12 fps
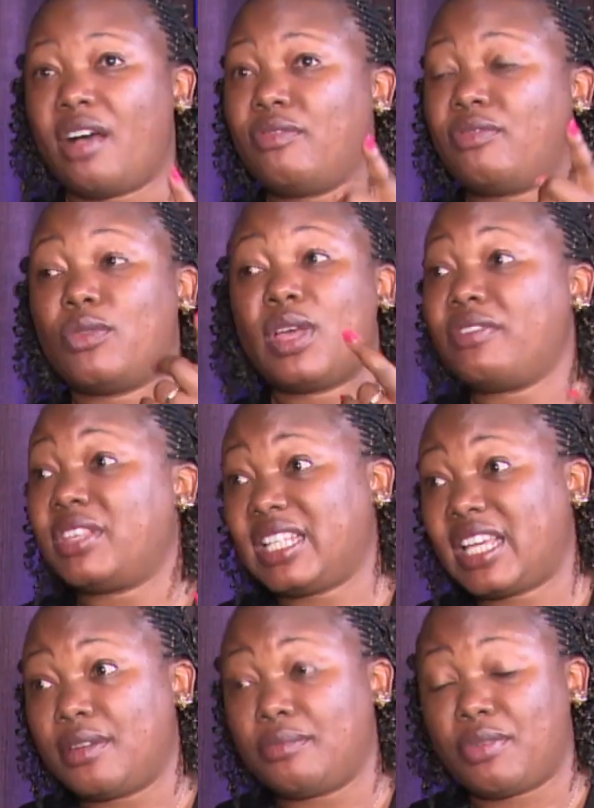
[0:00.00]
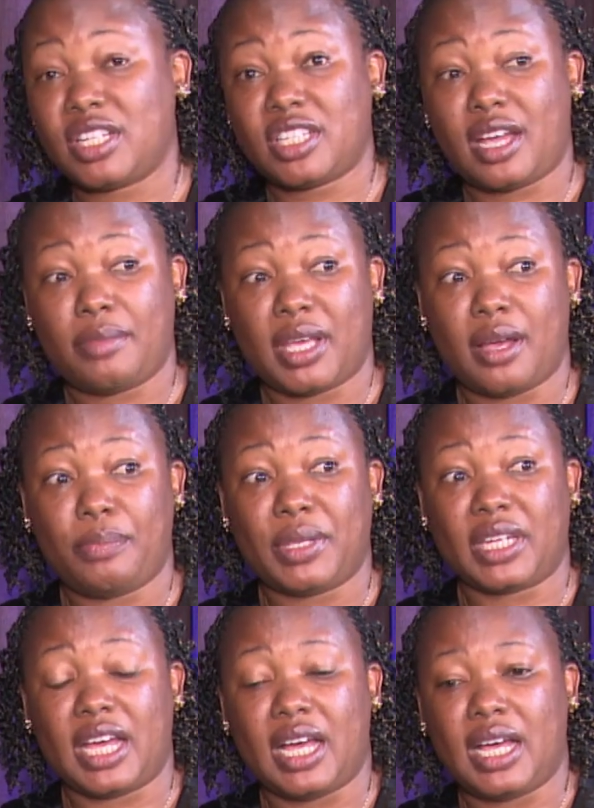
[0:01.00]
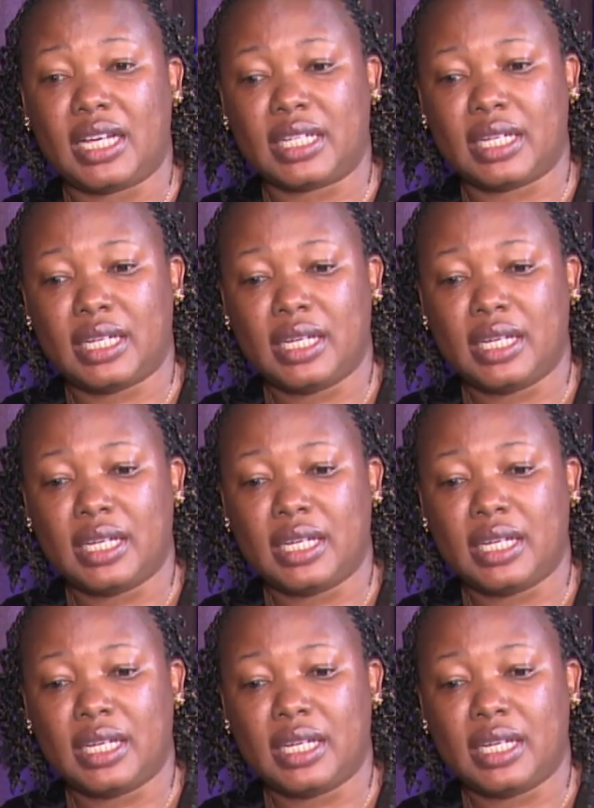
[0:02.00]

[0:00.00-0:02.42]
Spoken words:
We have the second branch coming up in Gahanga.